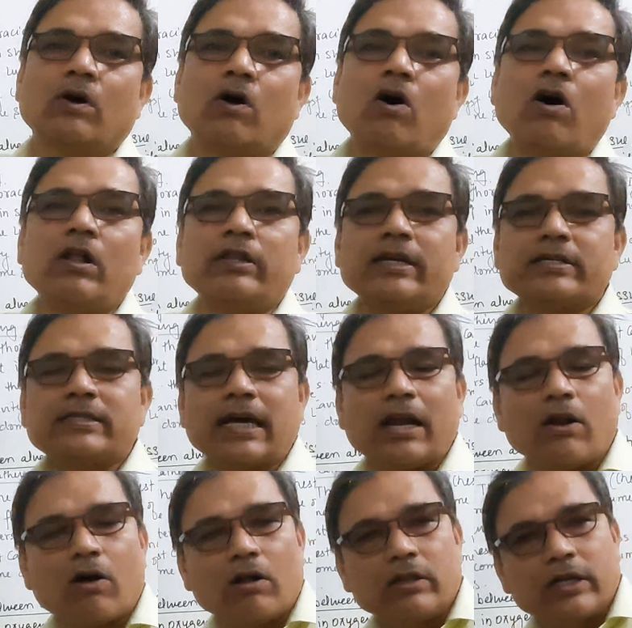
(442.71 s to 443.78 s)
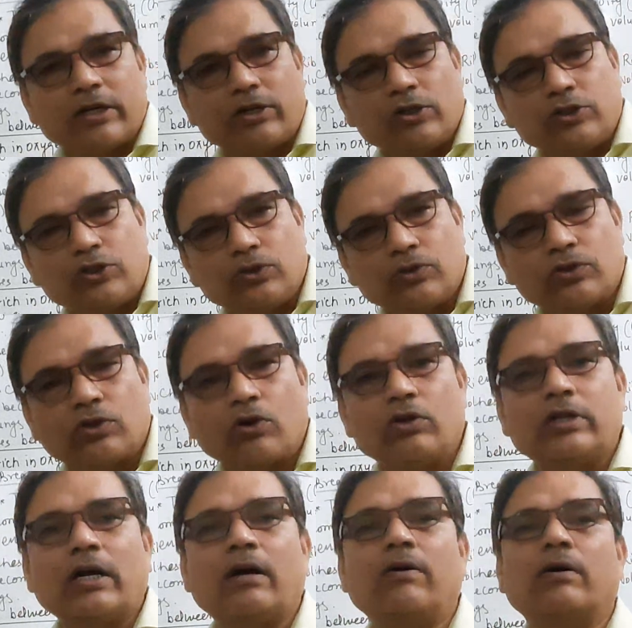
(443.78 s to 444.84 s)
all the cell, all the tissue
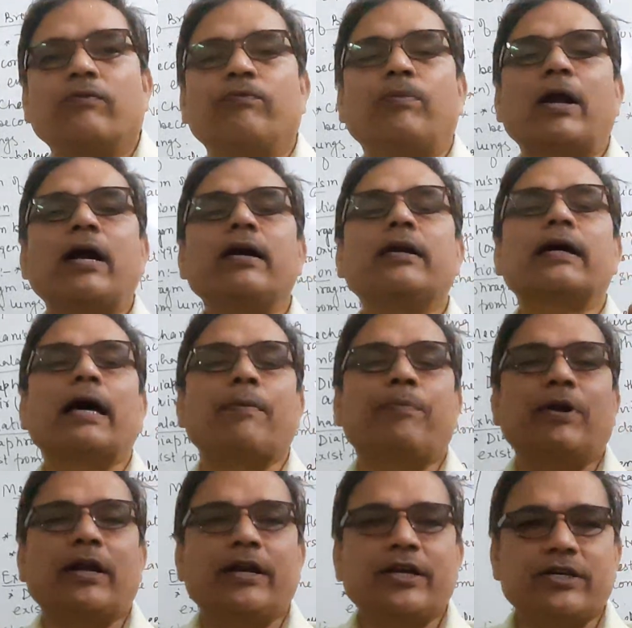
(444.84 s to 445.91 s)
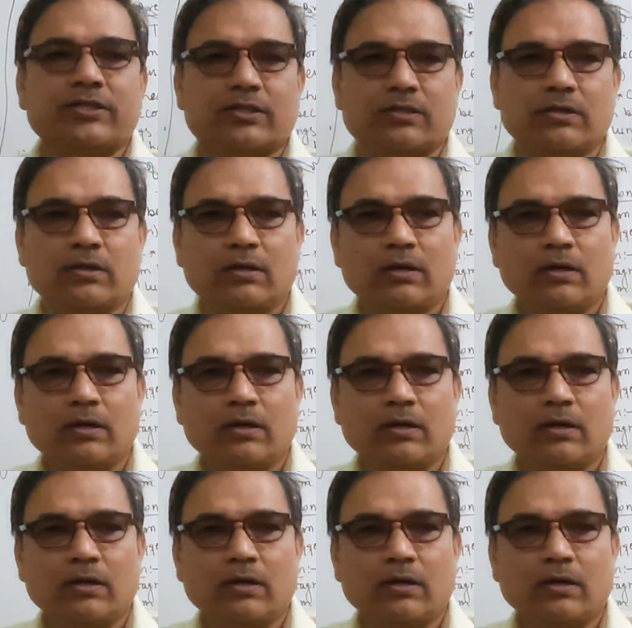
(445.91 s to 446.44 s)
through the blood capillaries,